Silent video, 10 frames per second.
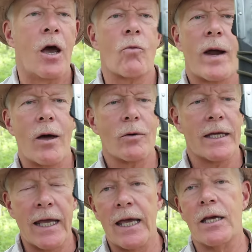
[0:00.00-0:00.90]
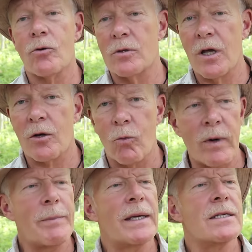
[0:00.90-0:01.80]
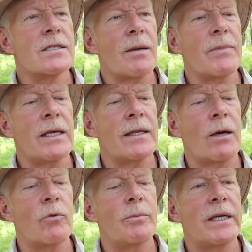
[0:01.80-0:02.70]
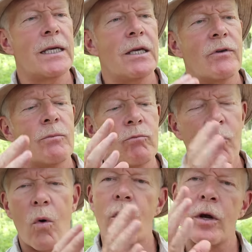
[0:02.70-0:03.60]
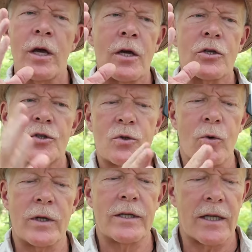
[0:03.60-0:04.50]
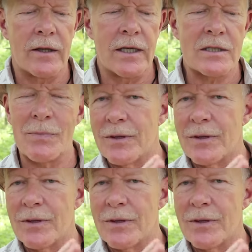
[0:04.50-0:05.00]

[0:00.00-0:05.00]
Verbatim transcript: around again or done a whipping, something that would be even more sturdy than this.